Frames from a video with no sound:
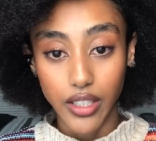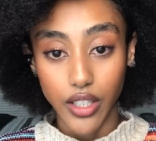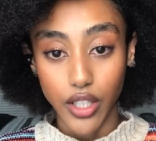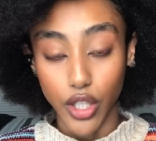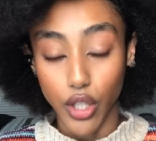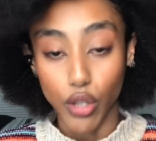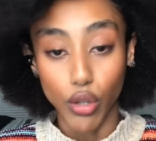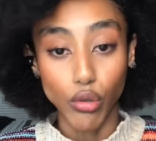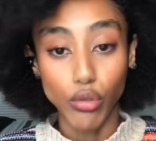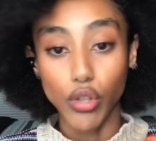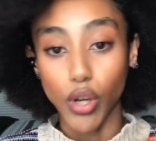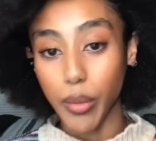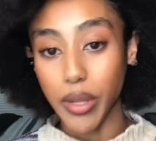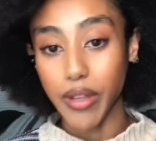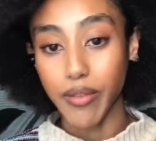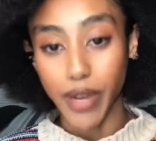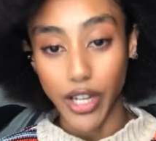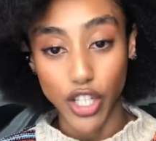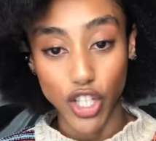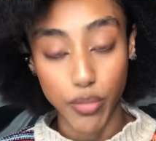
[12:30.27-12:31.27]
You don't know me
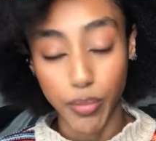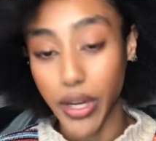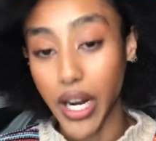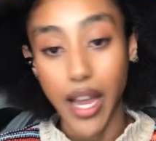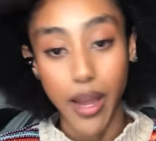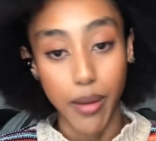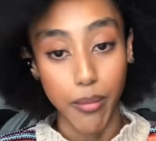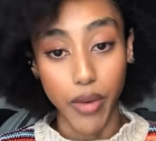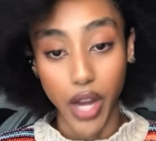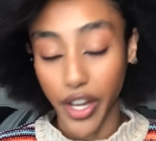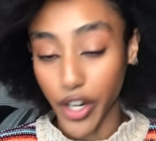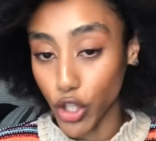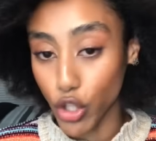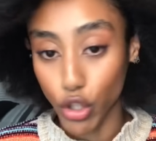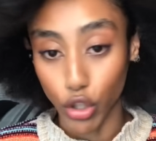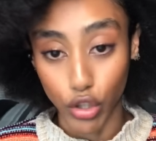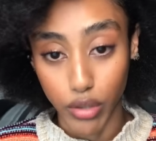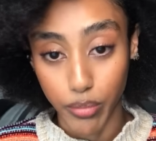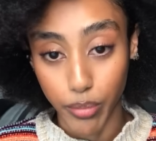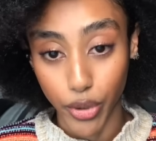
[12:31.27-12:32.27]
much, but I am not a
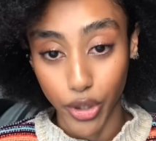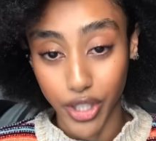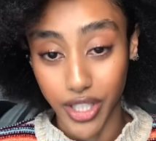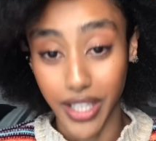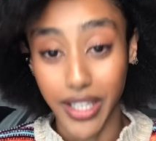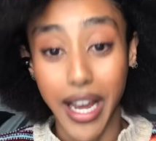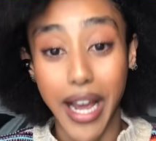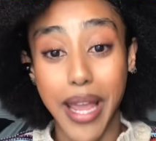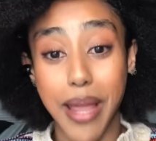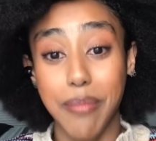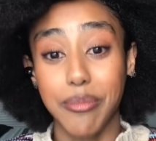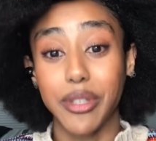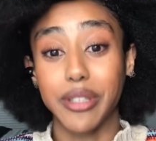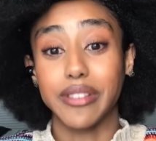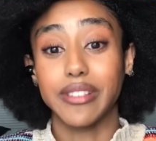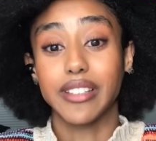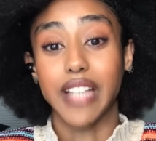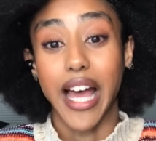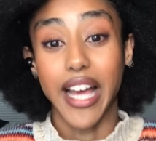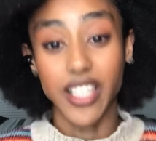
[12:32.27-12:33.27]
children person. I am the
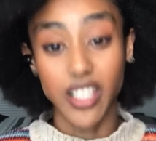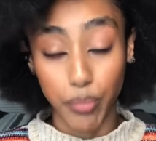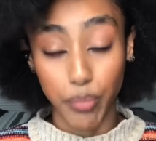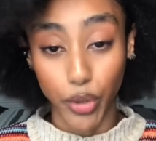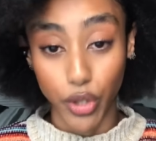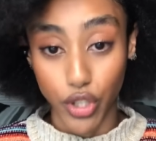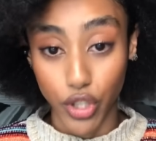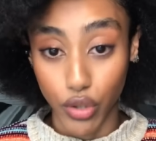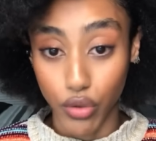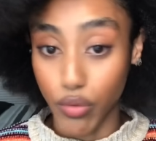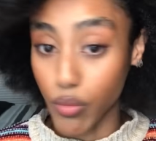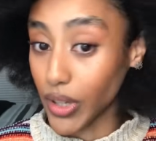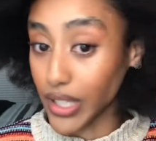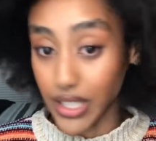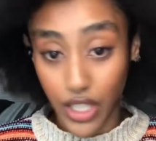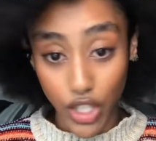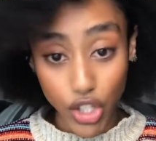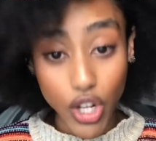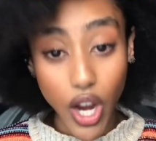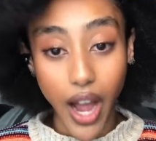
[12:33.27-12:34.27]
last person who wants
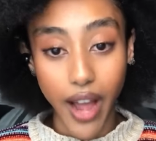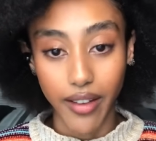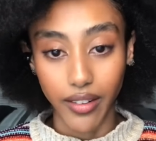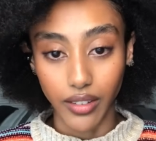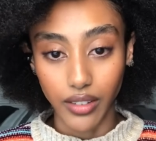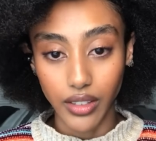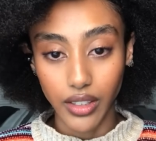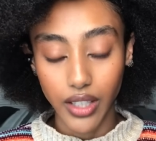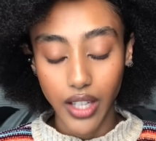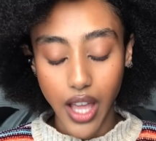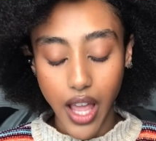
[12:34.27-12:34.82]
a child.